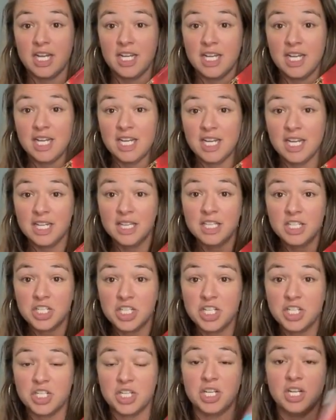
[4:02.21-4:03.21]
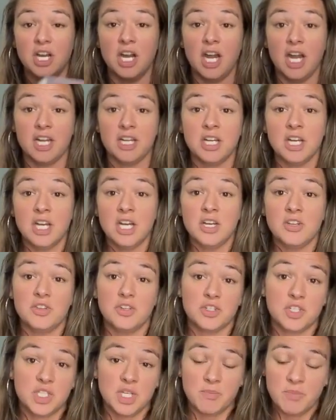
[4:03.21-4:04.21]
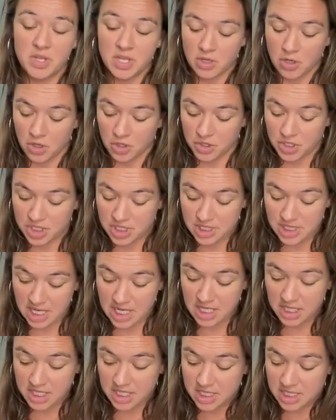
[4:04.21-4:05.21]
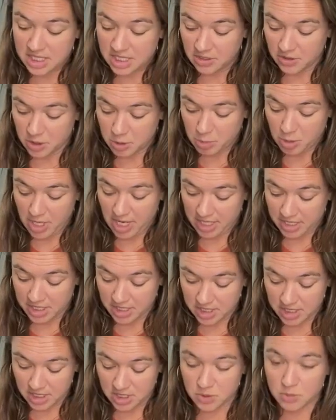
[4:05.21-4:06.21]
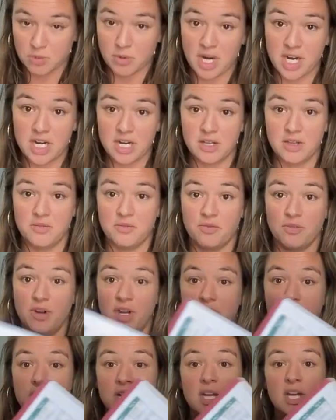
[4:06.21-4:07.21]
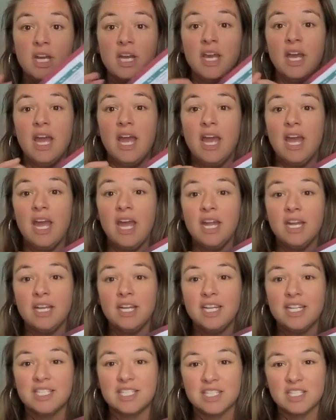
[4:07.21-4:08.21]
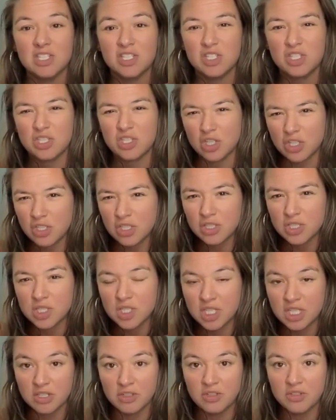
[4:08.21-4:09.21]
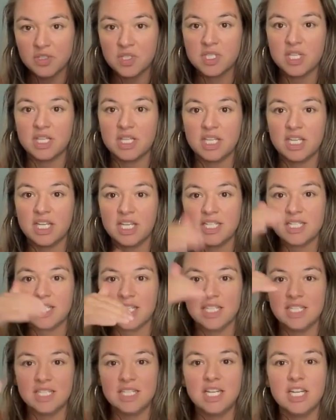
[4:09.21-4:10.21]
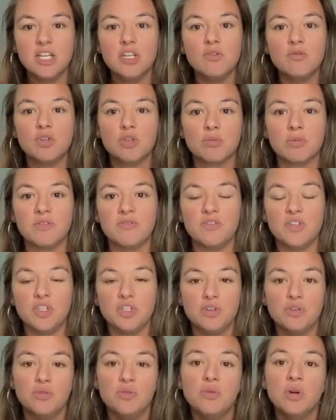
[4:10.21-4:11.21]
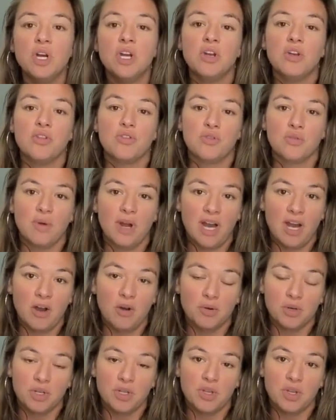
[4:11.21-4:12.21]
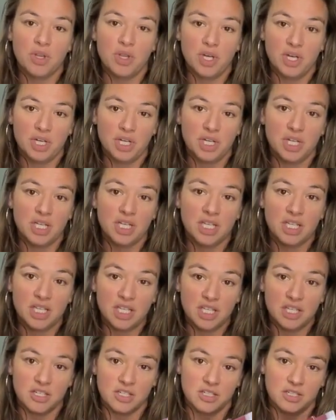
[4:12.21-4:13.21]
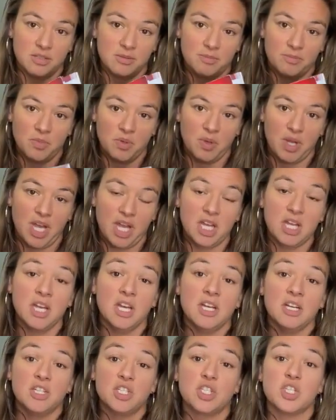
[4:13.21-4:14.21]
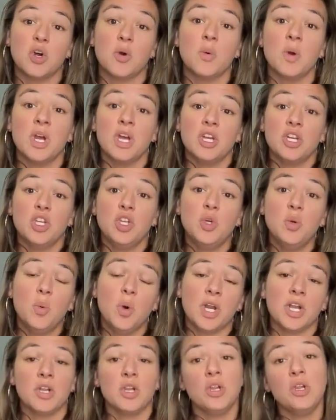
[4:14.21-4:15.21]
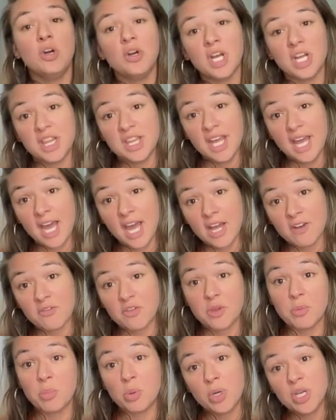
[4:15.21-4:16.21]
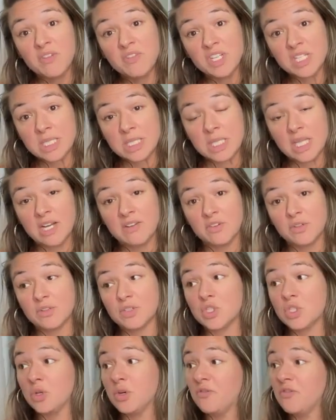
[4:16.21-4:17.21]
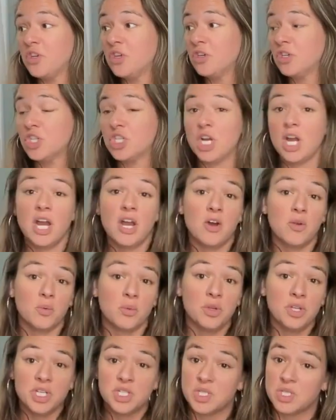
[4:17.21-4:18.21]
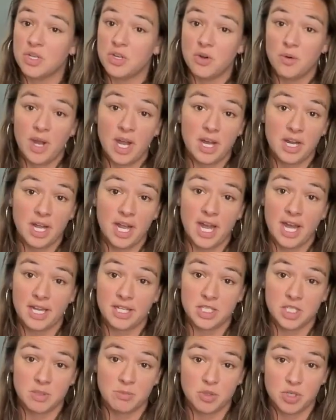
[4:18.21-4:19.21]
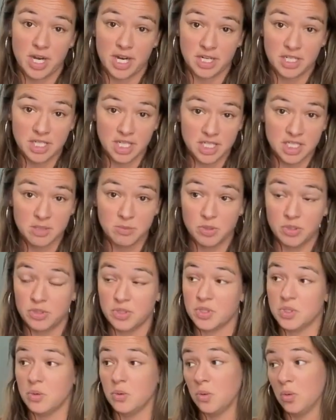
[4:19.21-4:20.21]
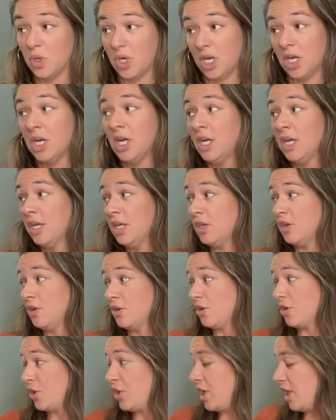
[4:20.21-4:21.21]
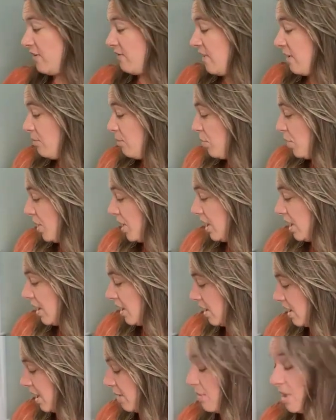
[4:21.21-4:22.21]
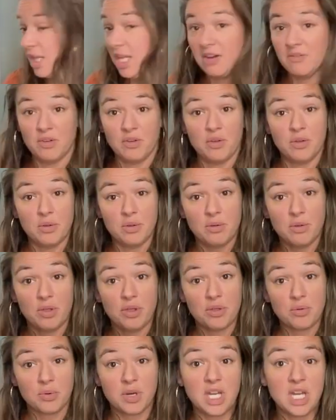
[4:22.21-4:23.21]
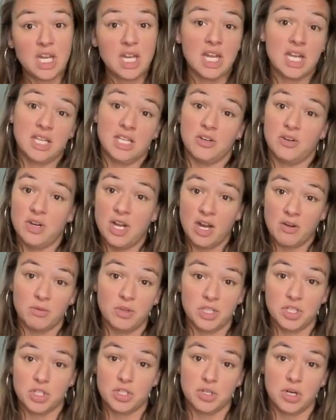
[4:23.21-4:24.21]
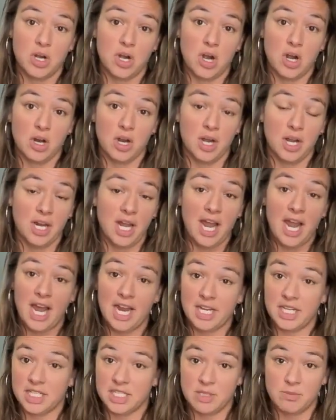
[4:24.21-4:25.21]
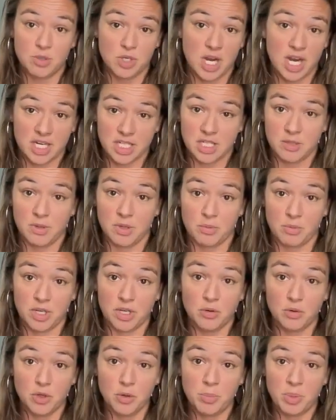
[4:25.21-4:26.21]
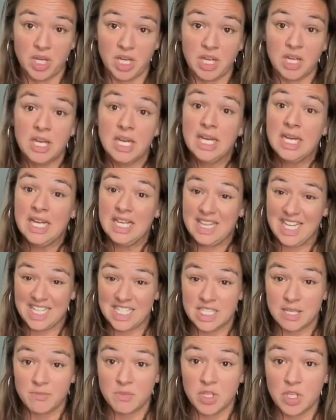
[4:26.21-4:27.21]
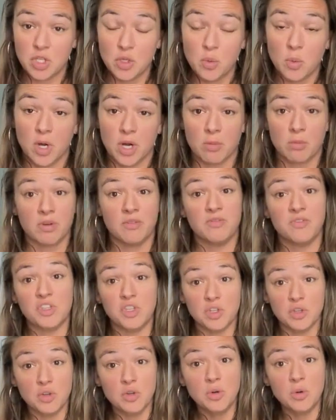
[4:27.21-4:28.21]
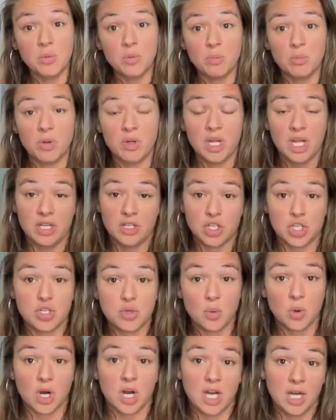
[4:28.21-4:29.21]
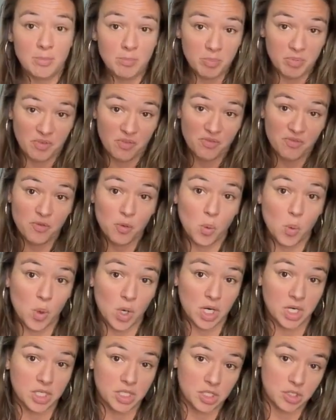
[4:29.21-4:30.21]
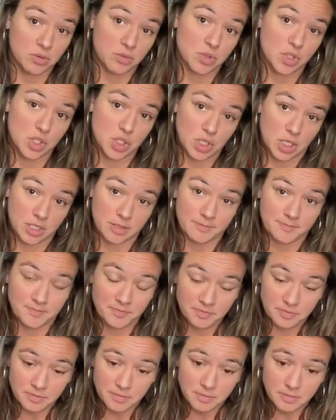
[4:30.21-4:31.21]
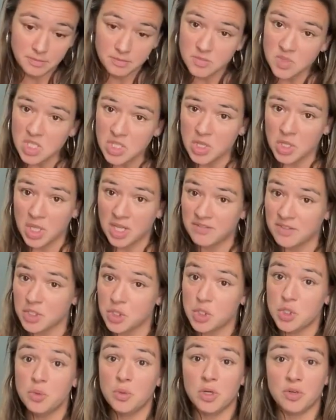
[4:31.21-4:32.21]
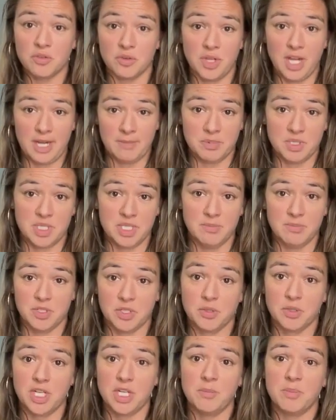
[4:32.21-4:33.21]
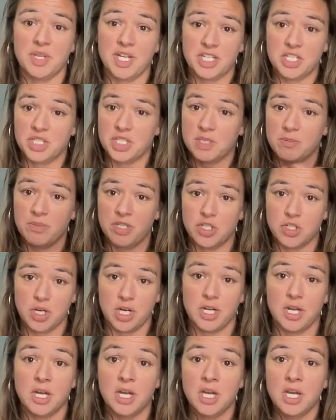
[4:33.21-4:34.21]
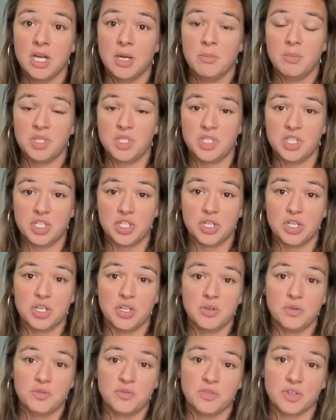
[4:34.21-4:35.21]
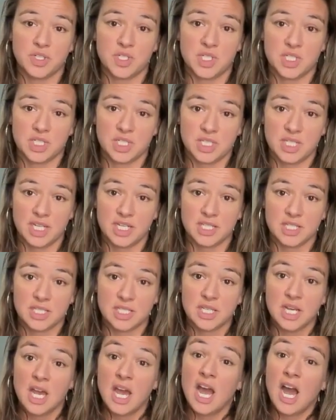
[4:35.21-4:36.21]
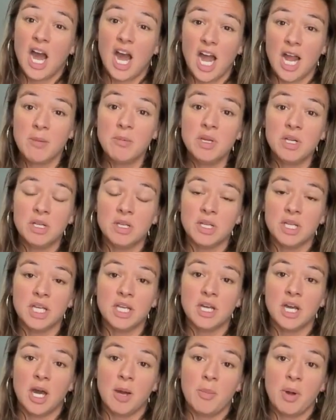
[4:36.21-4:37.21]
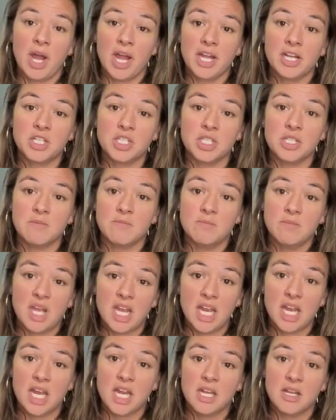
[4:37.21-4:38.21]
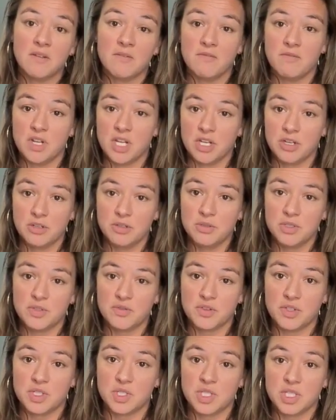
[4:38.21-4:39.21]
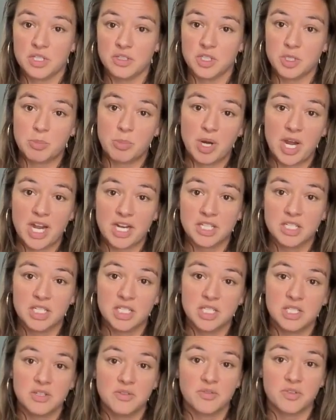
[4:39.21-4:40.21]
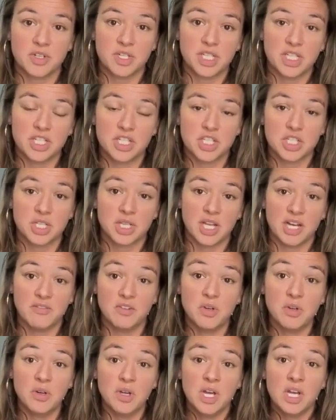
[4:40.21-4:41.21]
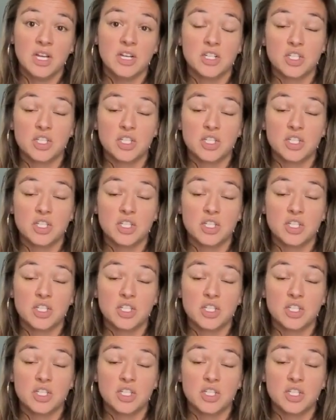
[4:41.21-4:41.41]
And in the teaching guide, there's something called the daily skills practice. It's right in the front and it's certain skills that the kids continue to review throughout the year okay? So you wanna look at that for the previous level. So if your child really doesn't know how to add and subtract decimals or you know, you're thinking of them putting them in level three and they're not really strong on adding and subtracting with regrouping, that's something you wanna review and shore up before you start. The levels do overlap to some degree, but that's just me trying to position you for success. I'm gonna link up, I actually made videos for the skills practice for each level.